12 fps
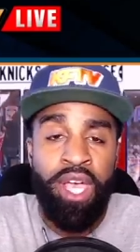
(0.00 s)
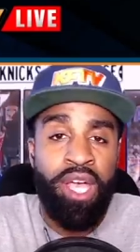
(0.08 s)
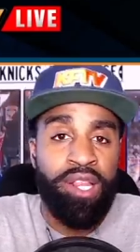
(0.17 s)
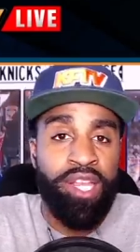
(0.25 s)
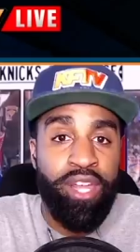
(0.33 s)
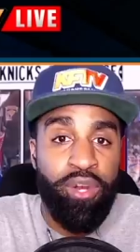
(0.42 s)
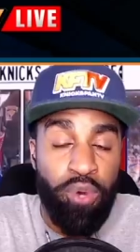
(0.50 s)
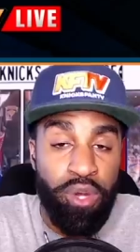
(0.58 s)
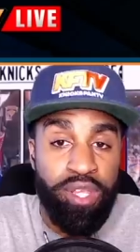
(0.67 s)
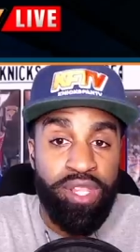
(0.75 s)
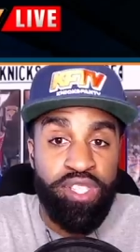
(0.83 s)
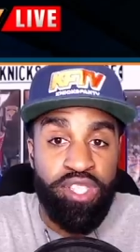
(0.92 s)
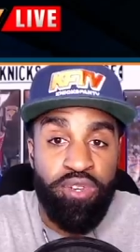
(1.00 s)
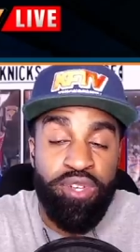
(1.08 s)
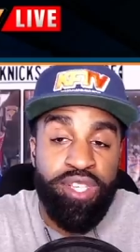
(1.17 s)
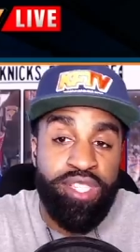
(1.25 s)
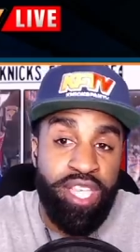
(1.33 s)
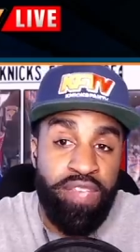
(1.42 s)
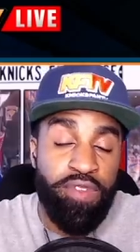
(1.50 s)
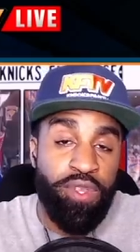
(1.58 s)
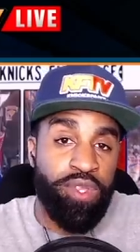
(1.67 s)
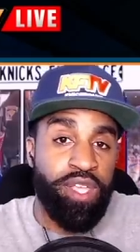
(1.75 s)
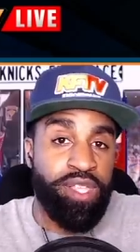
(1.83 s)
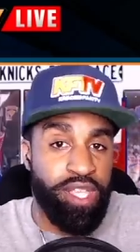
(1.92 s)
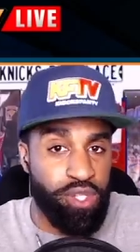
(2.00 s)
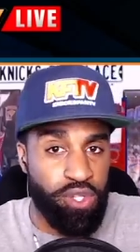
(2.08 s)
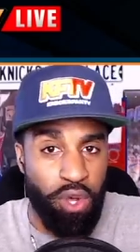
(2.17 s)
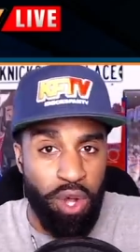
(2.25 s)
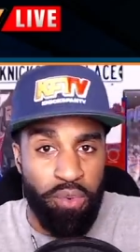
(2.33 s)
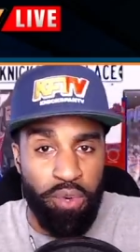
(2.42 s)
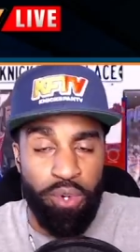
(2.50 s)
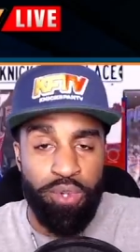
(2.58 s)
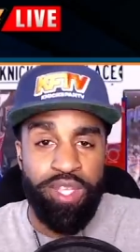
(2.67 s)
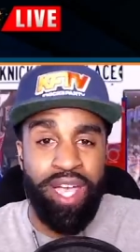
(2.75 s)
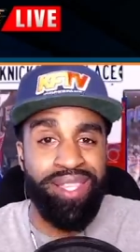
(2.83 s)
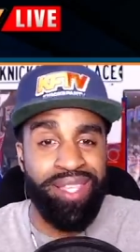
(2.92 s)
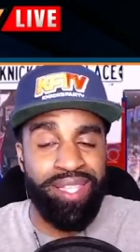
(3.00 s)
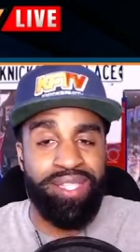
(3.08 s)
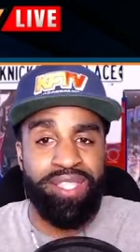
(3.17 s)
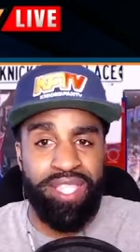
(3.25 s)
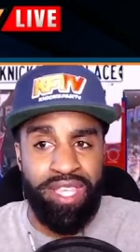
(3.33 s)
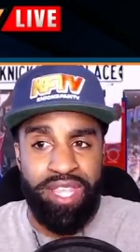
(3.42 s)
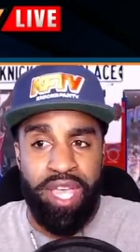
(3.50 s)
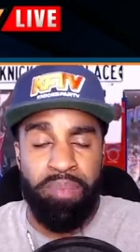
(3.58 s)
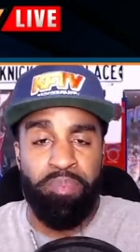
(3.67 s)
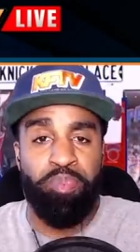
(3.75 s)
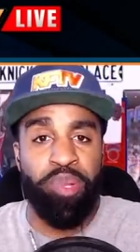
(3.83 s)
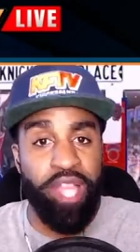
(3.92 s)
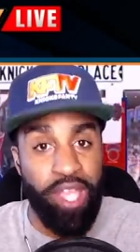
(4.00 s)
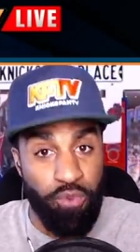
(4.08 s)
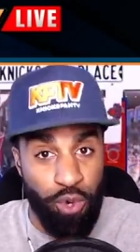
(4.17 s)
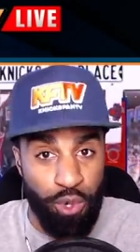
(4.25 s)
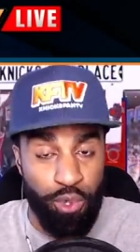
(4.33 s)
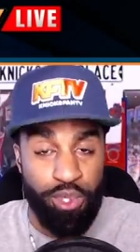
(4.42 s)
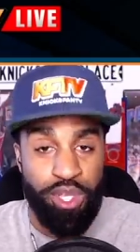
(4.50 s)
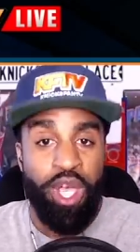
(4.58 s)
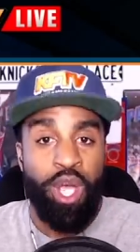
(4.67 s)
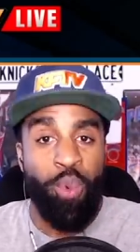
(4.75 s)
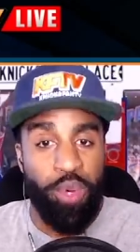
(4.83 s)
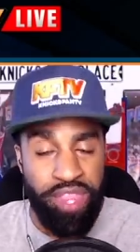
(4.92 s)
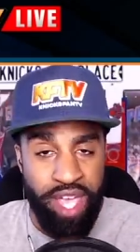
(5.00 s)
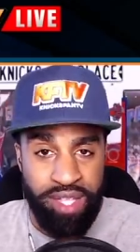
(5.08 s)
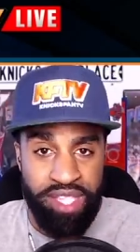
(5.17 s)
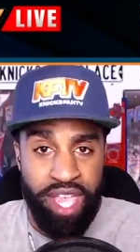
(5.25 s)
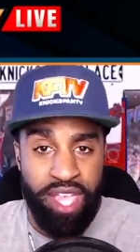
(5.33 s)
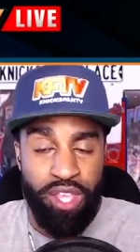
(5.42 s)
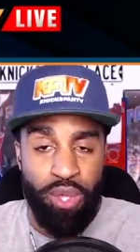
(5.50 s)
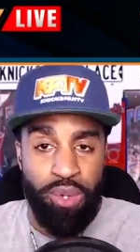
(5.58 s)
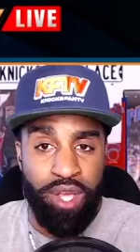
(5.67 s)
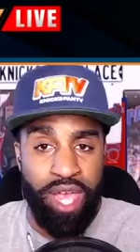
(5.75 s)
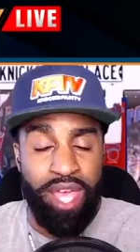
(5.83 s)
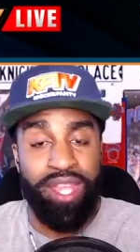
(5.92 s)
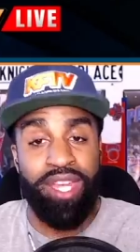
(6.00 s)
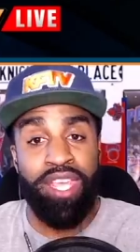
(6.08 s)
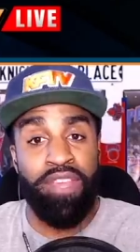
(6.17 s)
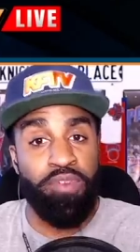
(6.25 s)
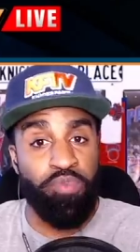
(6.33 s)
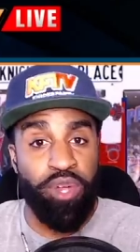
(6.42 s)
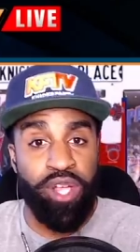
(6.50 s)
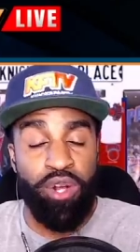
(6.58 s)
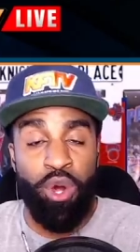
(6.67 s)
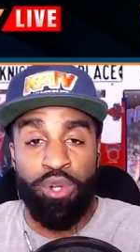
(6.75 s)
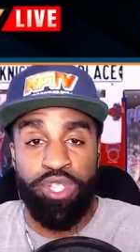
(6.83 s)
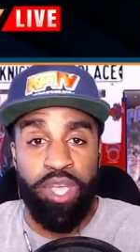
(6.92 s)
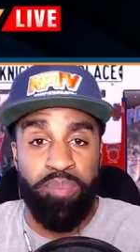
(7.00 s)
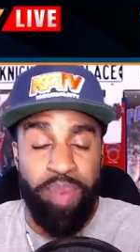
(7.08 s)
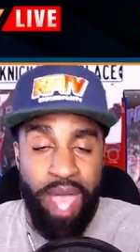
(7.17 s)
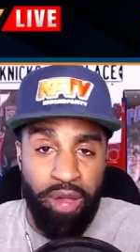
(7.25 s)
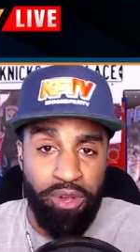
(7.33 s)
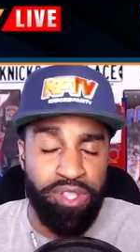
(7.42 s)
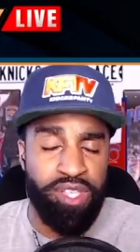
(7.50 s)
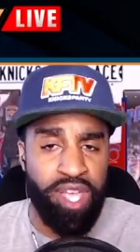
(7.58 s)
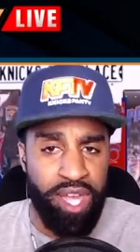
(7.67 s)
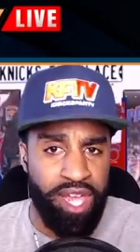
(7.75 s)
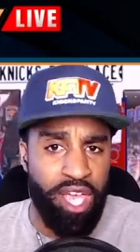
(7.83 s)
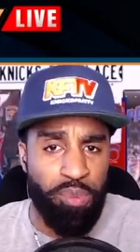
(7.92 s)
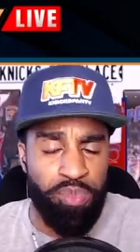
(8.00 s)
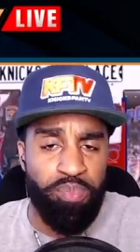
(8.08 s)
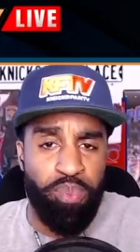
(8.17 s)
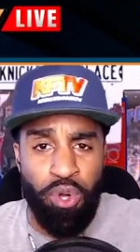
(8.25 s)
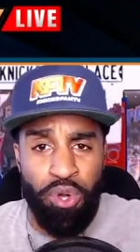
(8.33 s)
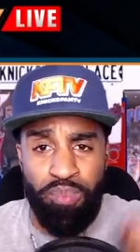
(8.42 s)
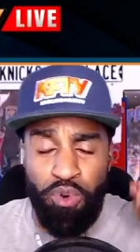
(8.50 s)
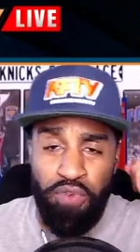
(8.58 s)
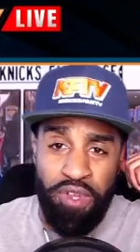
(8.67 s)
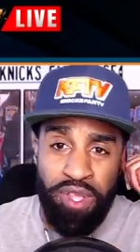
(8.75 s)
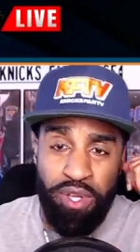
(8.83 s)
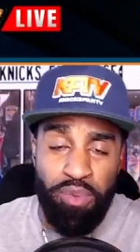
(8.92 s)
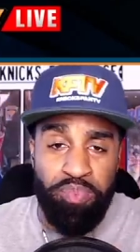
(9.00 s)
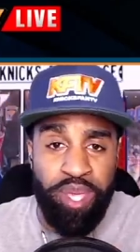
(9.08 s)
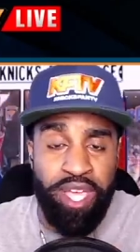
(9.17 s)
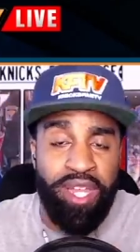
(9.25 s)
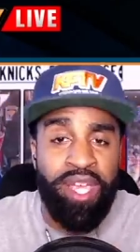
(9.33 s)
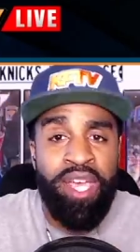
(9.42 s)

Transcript: Later on in the series, even though they did start Rose, I did see them play Rose with that second unit and then even bring in RJ Barrett to kind of help the ball move a little bit.